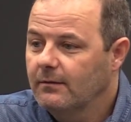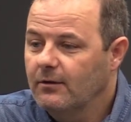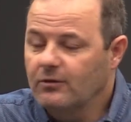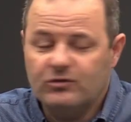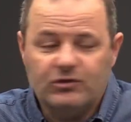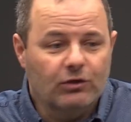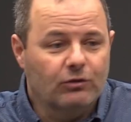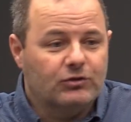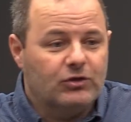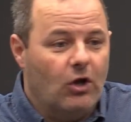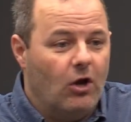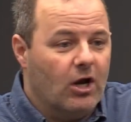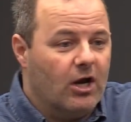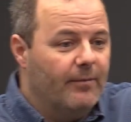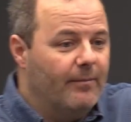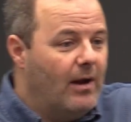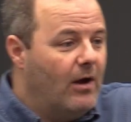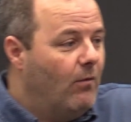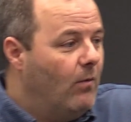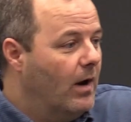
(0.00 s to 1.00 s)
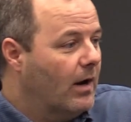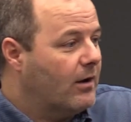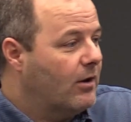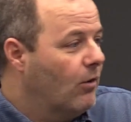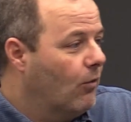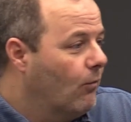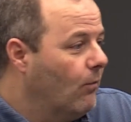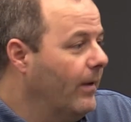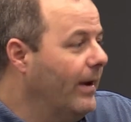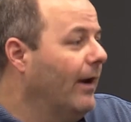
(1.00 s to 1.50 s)
They're still talking about what
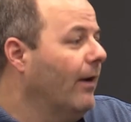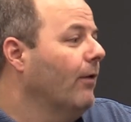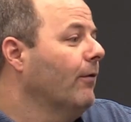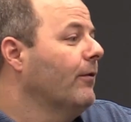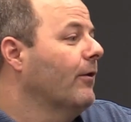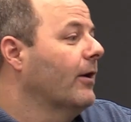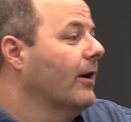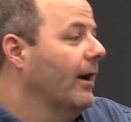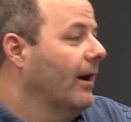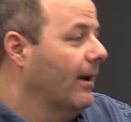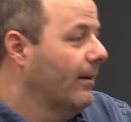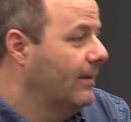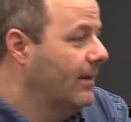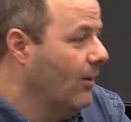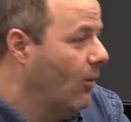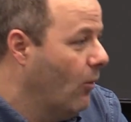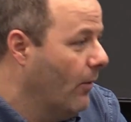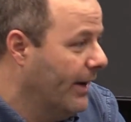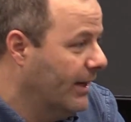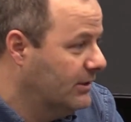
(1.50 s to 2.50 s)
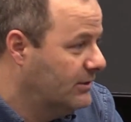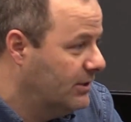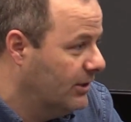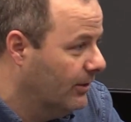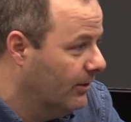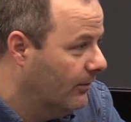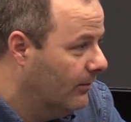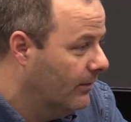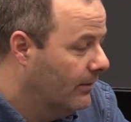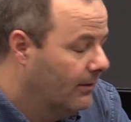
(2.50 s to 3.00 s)
career they're going to go
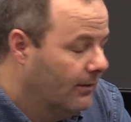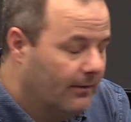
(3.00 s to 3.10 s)
into.